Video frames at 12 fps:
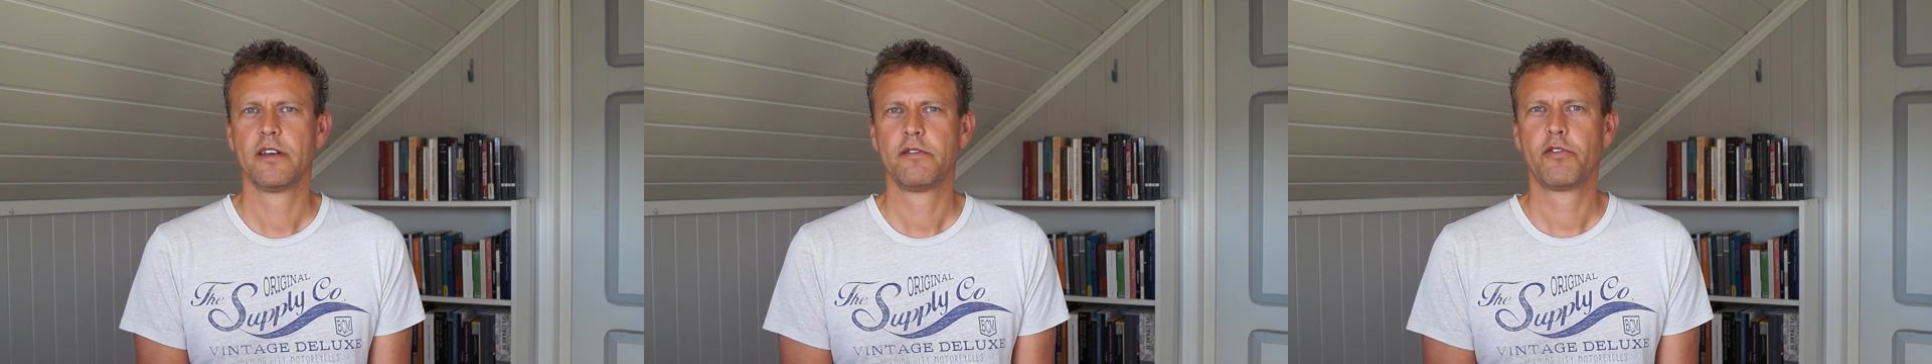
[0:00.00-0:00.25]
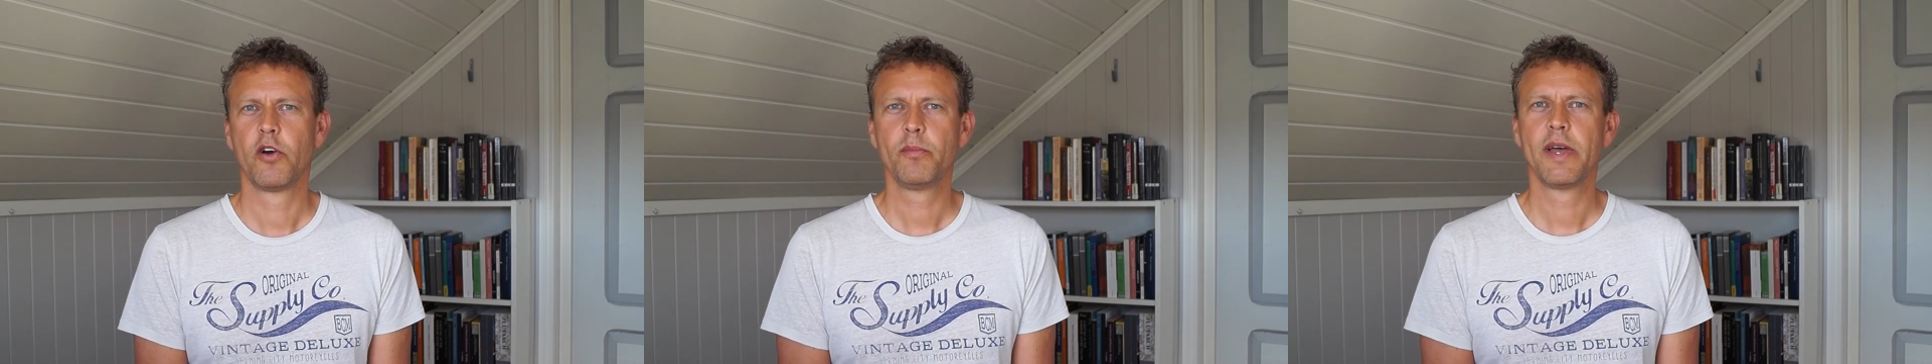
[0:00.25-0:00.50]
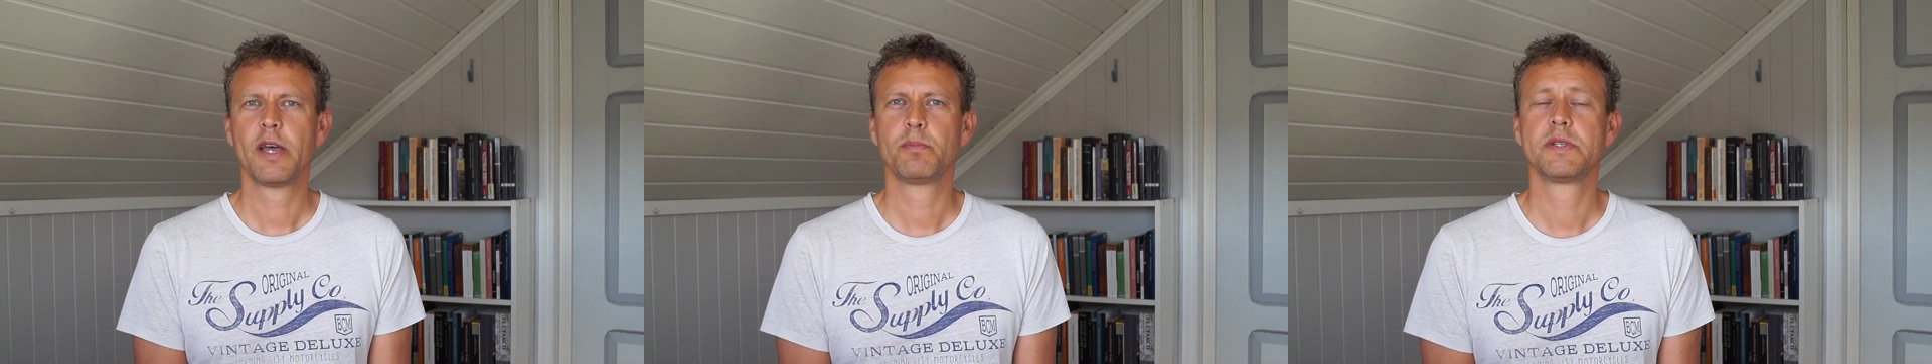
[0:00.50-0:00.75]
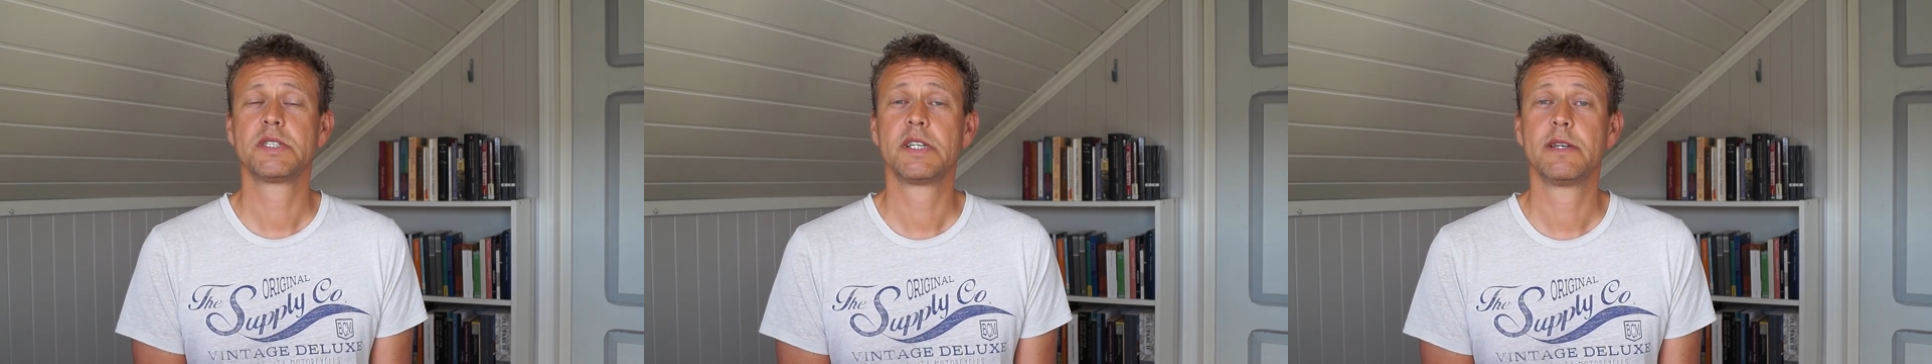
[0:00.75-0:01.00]
from
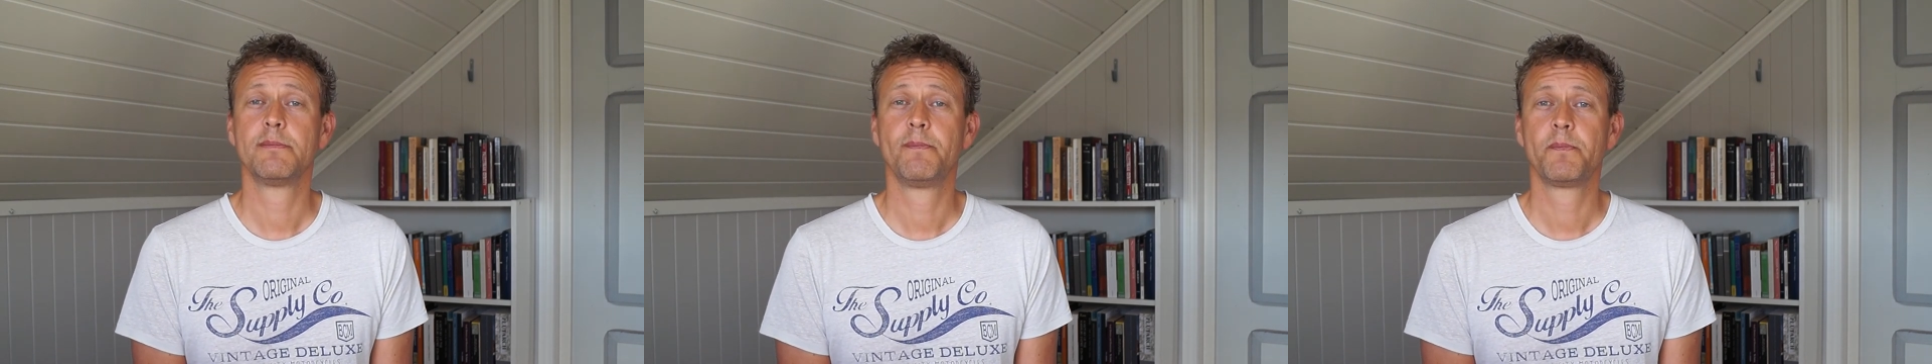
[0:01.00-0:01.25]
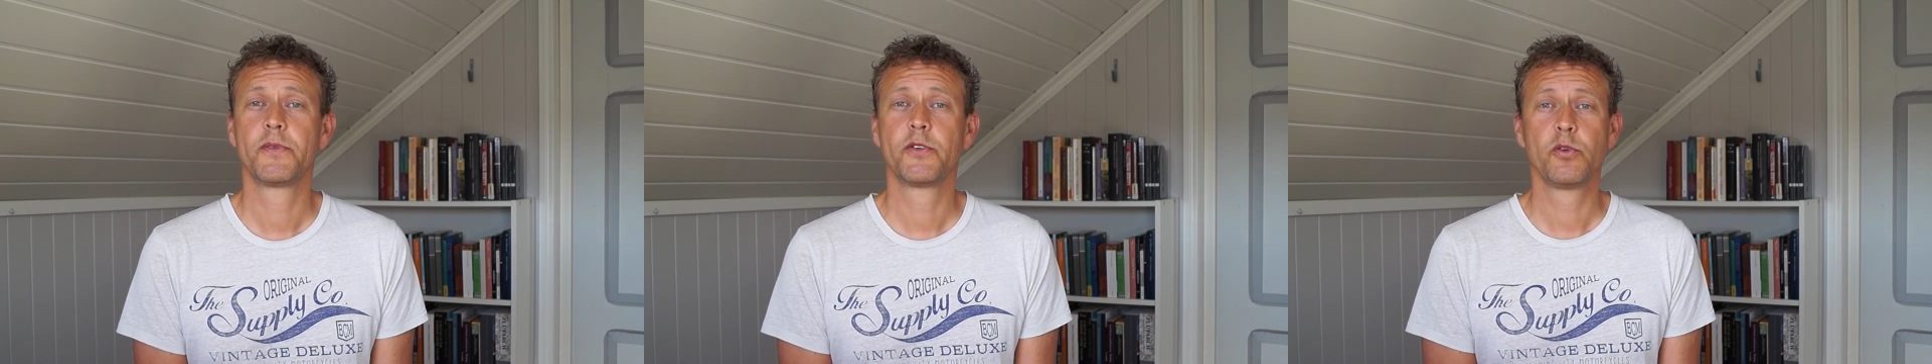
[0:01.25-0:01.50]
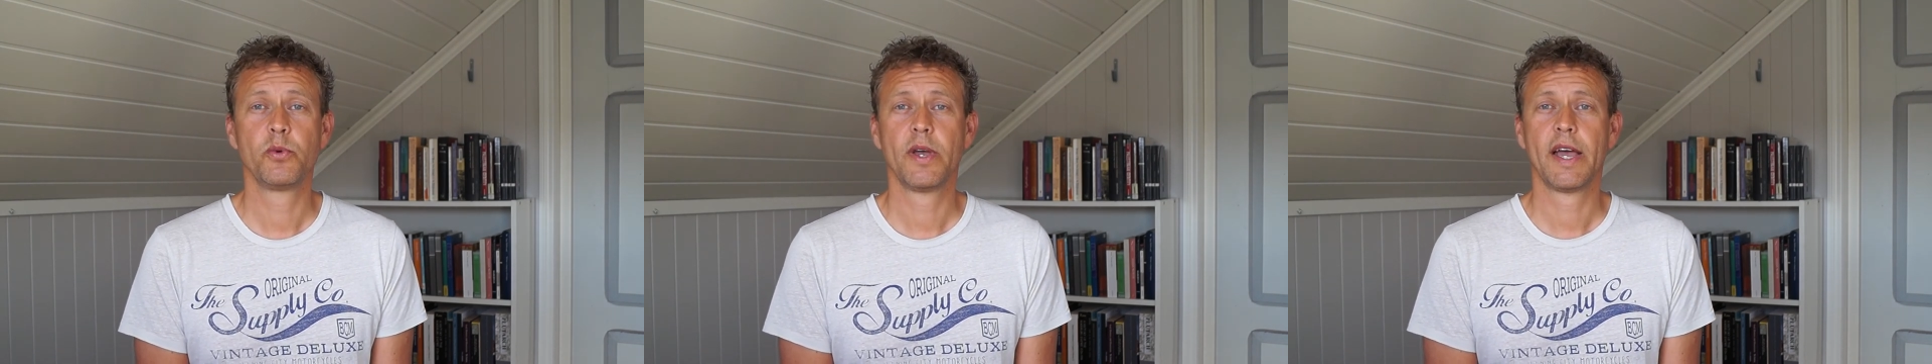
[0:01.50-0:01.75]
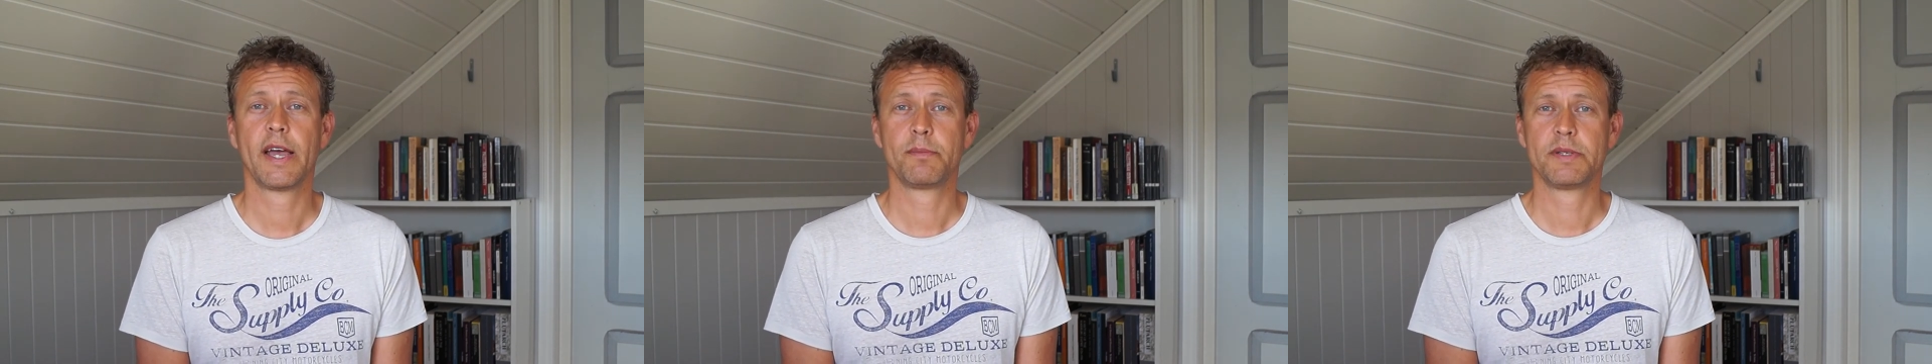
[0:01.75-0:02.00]
episteme to
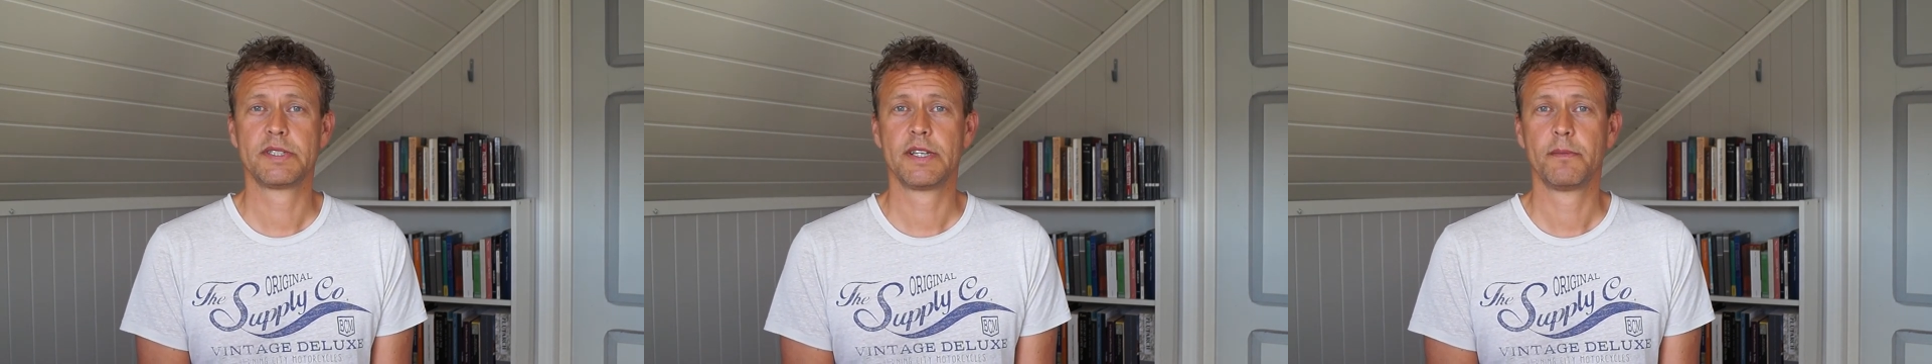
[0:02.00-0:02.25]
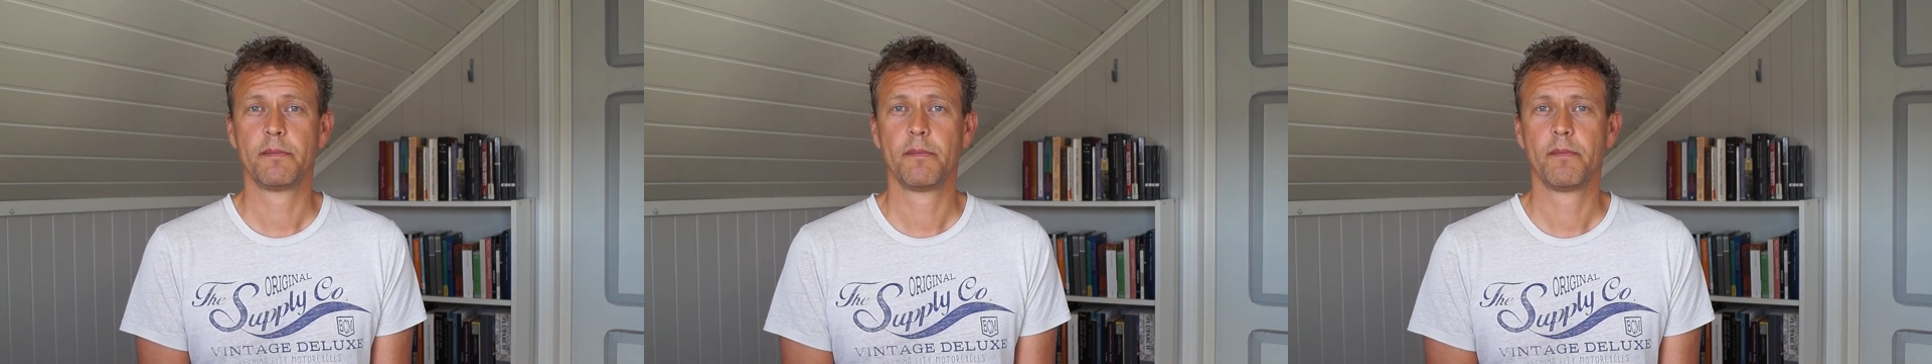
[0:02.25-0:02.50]
episteme.